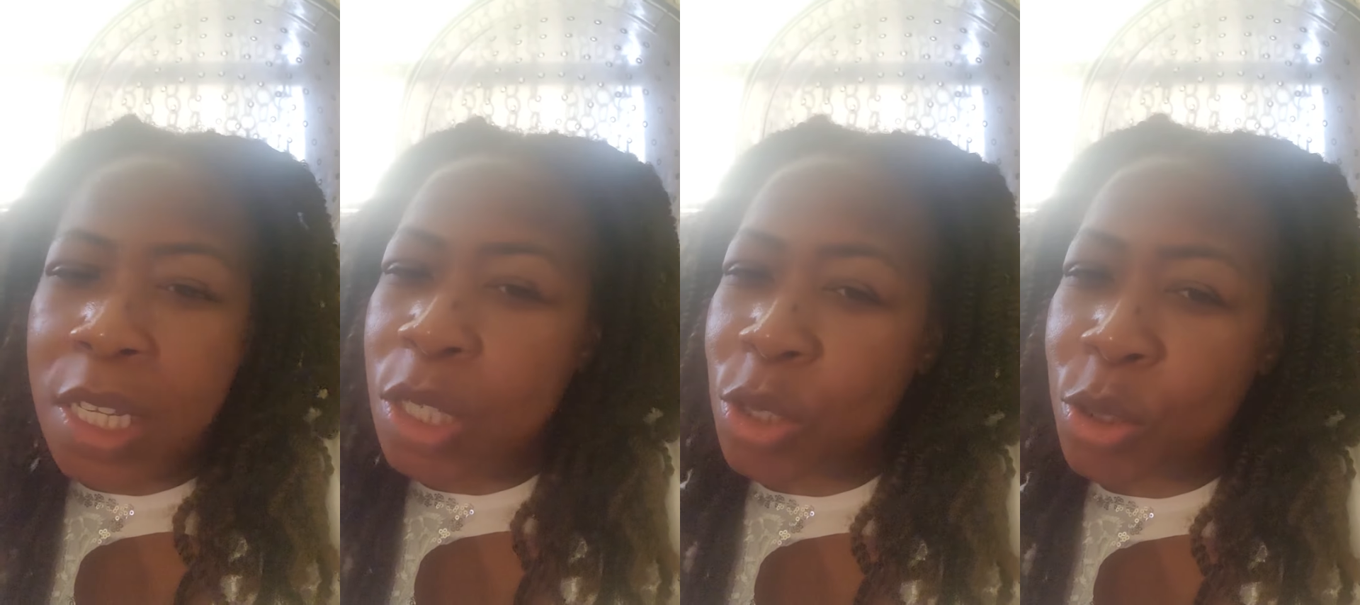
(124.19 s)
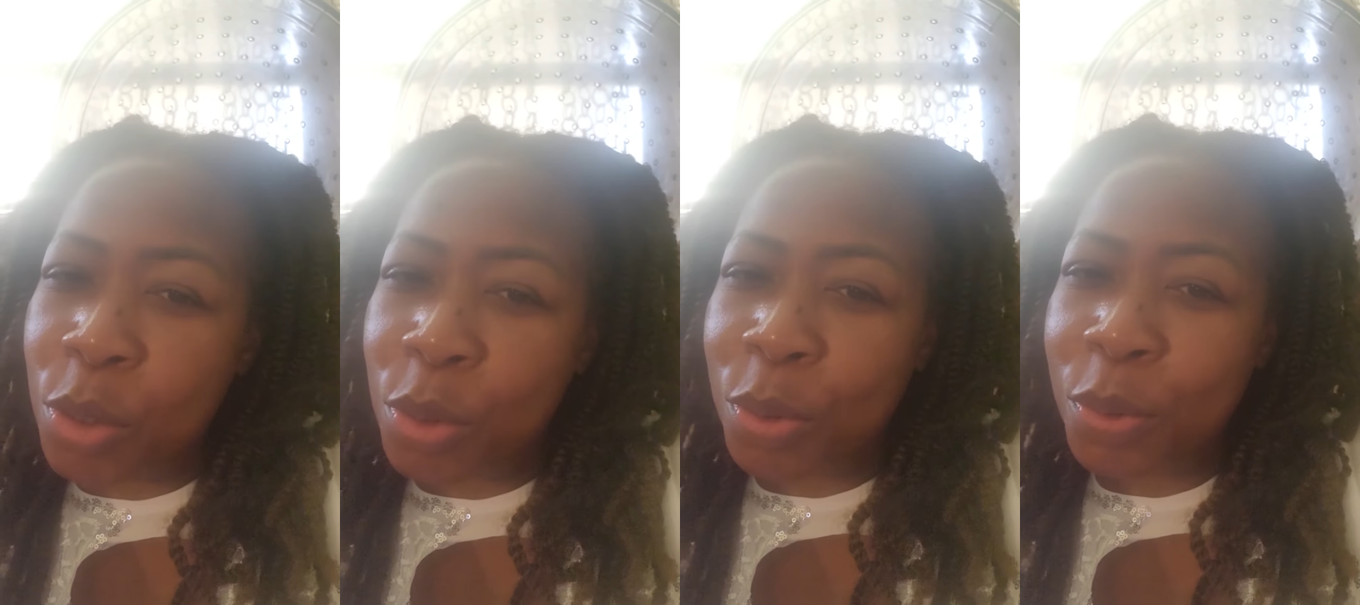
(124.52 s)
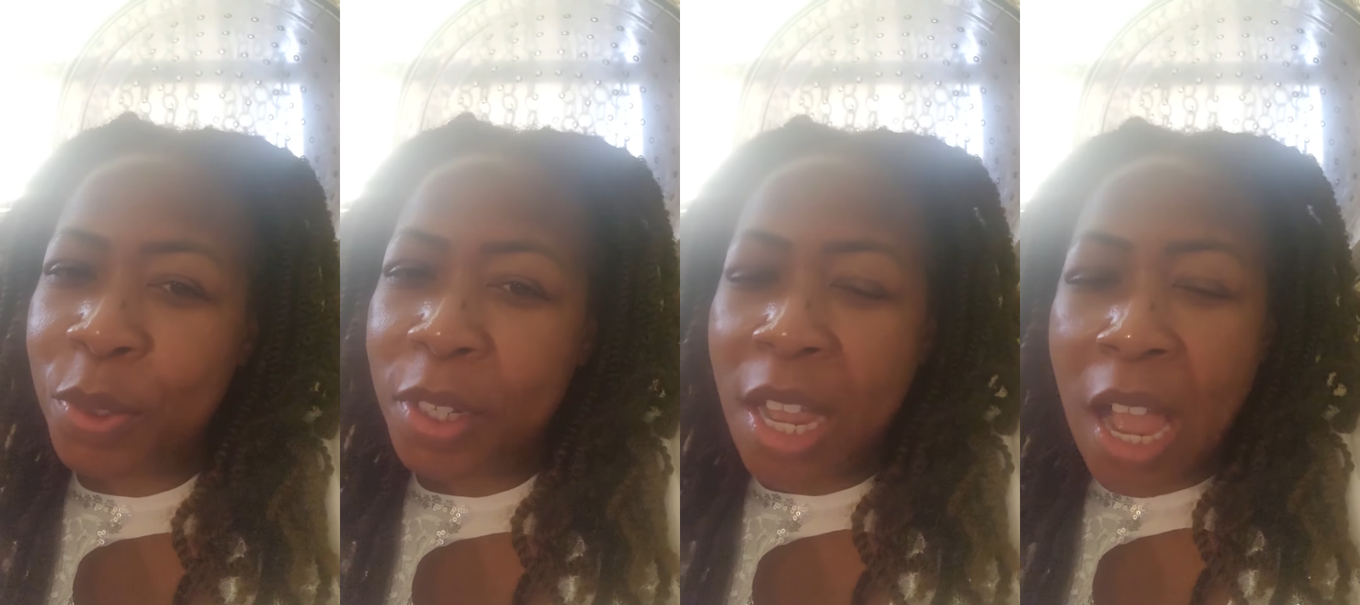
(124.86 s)
is you.
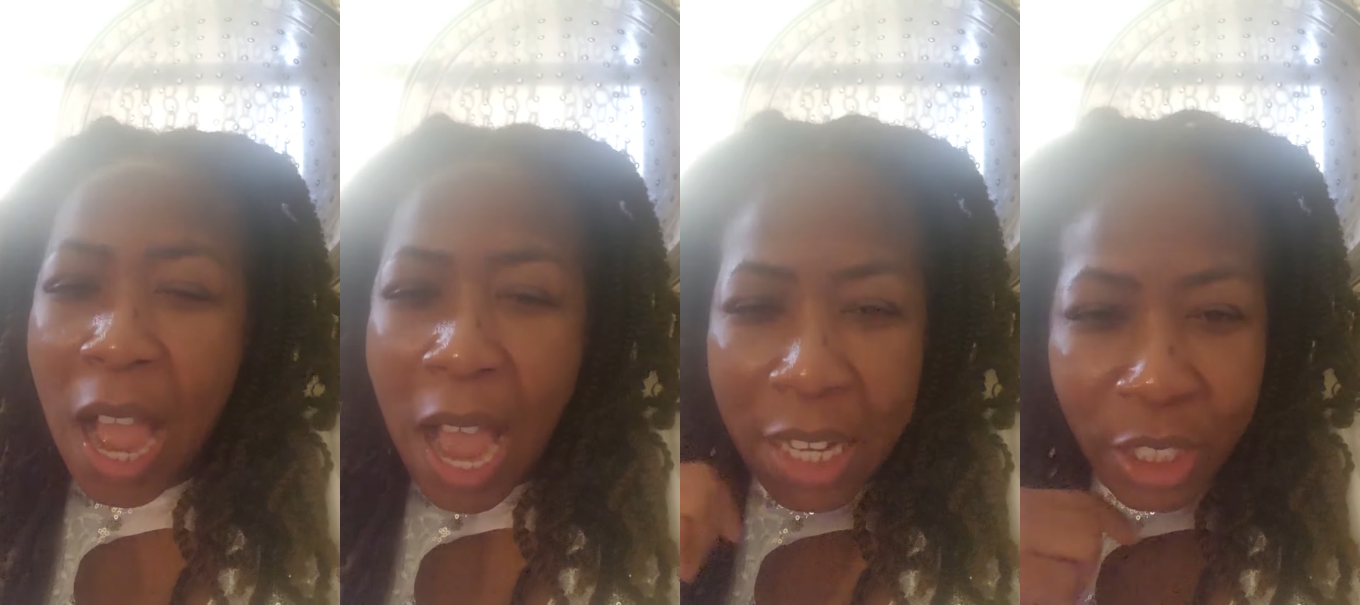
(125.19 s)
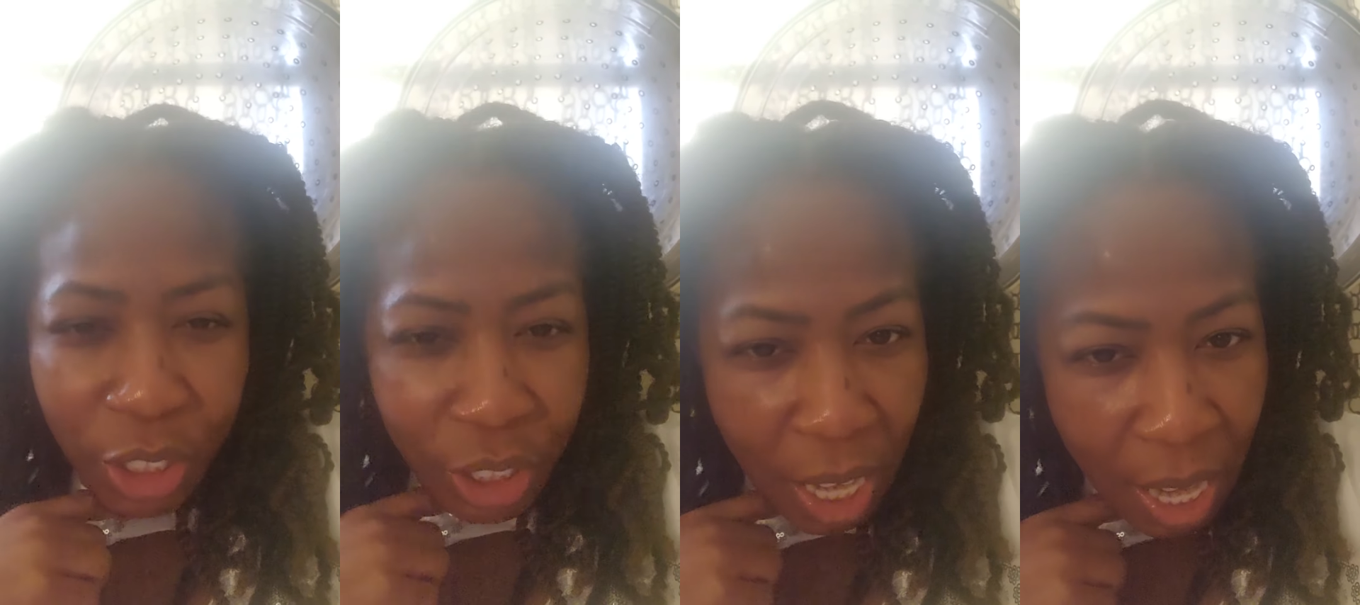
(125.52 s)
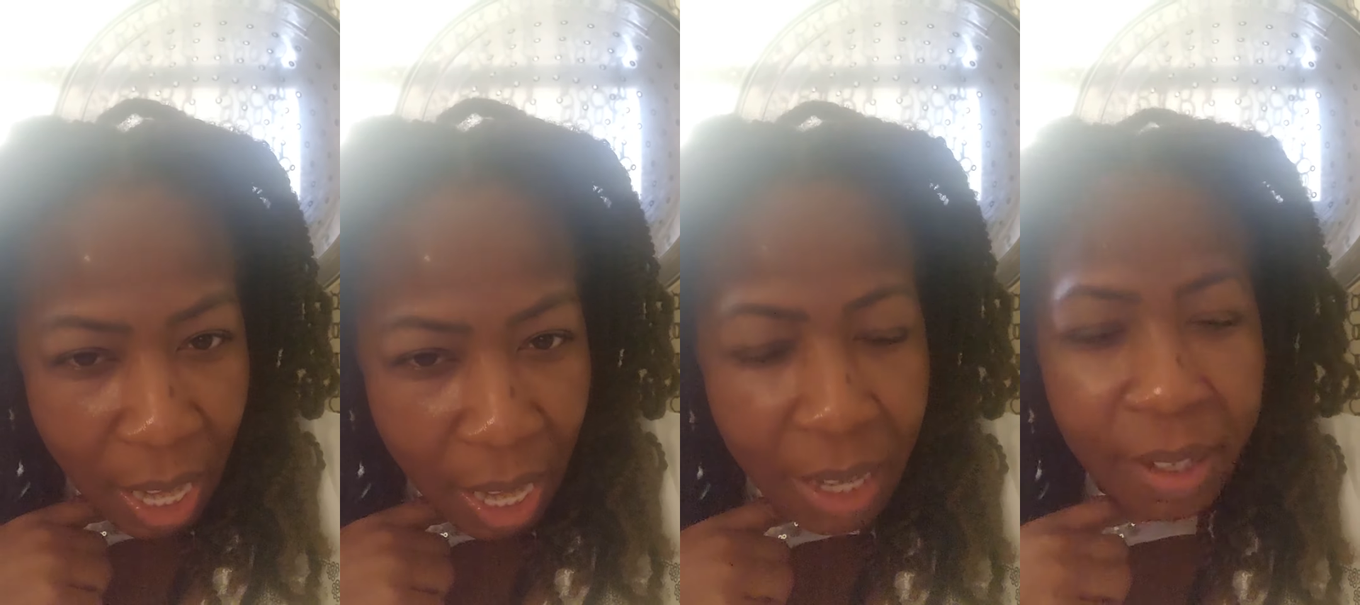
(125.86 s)

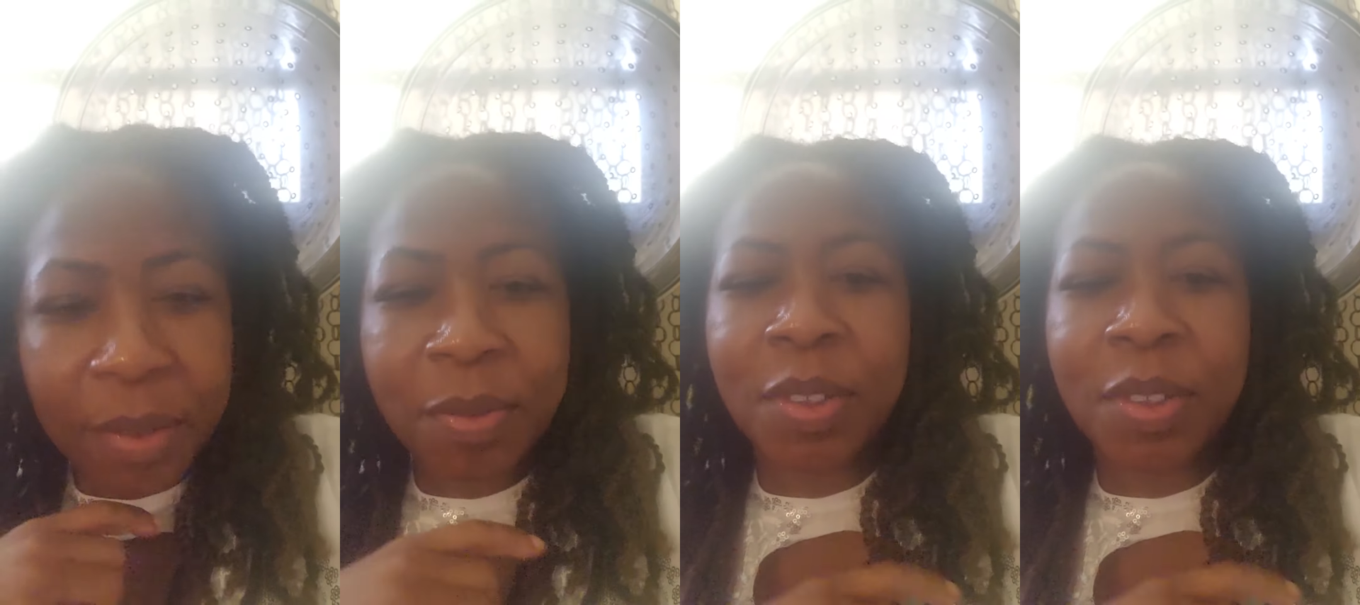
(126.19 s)
Ashe